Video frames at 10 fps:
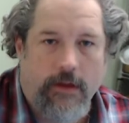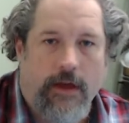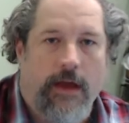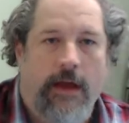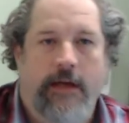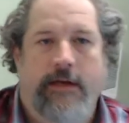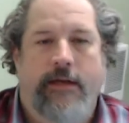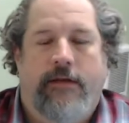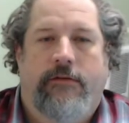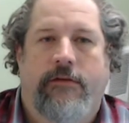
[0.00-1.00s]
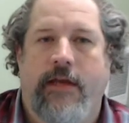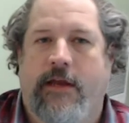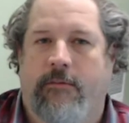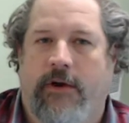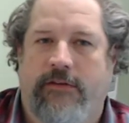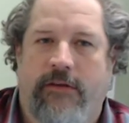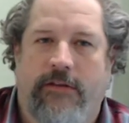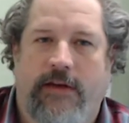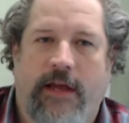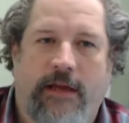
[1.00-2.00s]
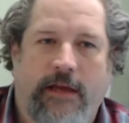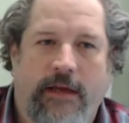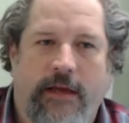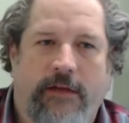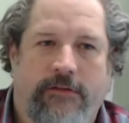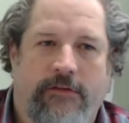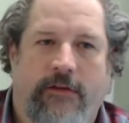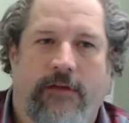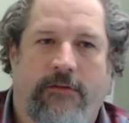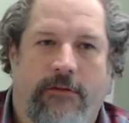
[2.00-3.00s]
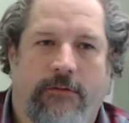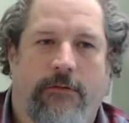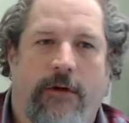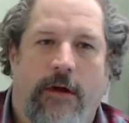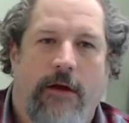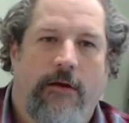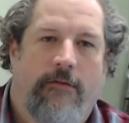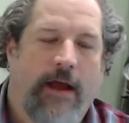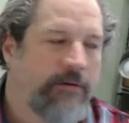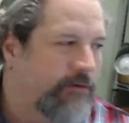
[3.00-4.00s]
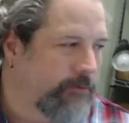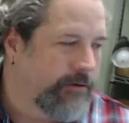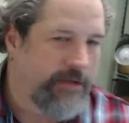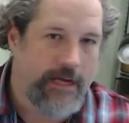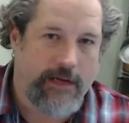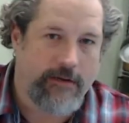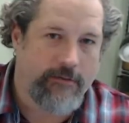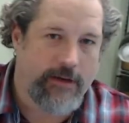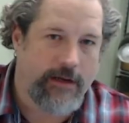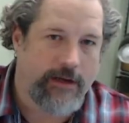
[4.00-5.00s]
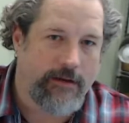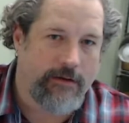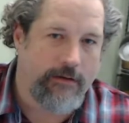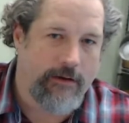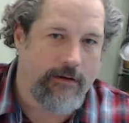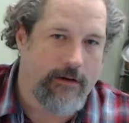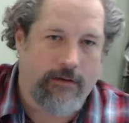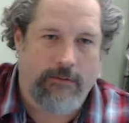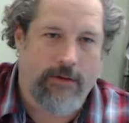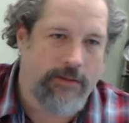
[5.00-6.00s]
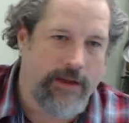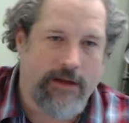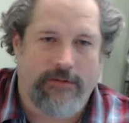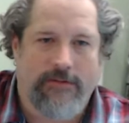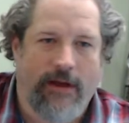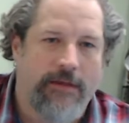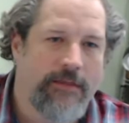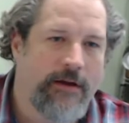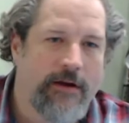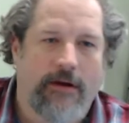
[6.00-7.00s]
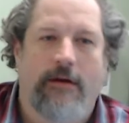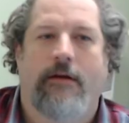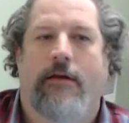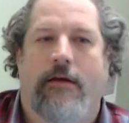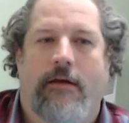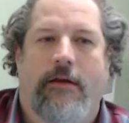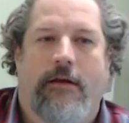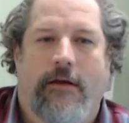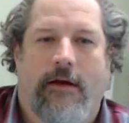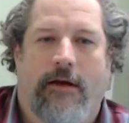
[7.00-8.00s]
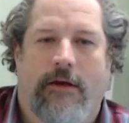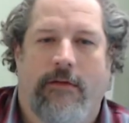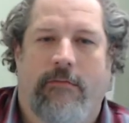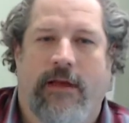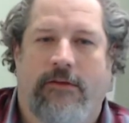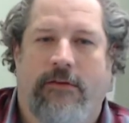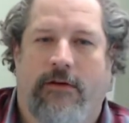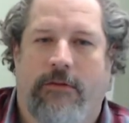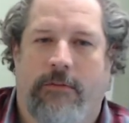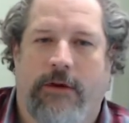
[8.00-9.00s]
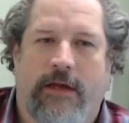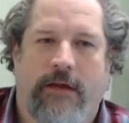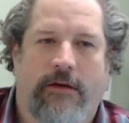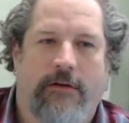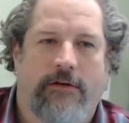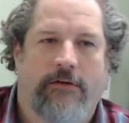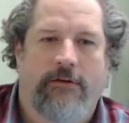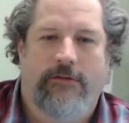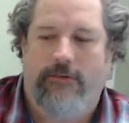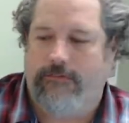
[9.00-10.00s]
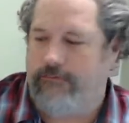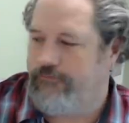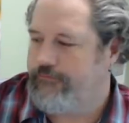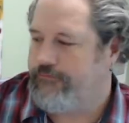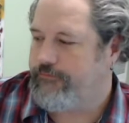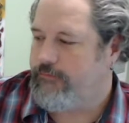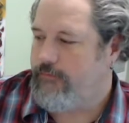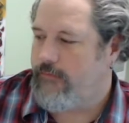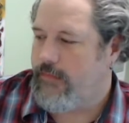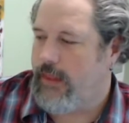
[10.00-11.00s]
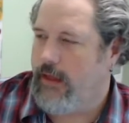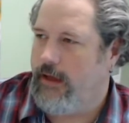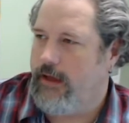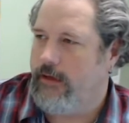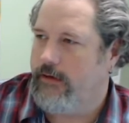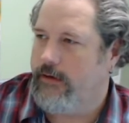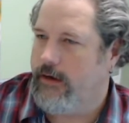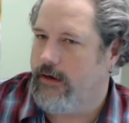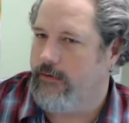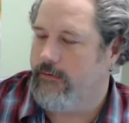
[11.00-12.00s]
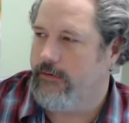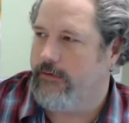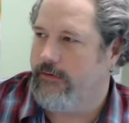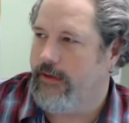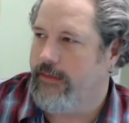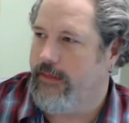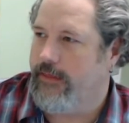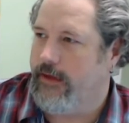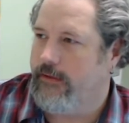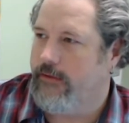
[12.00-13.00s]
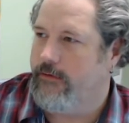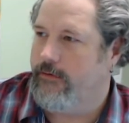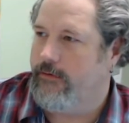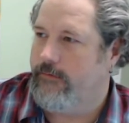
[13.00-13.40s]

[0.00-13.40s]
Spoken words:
and it is decompressing the data. He has this nice little raster routine running all around the outside there that makes all the pretty colors. And we'll just let that thing load.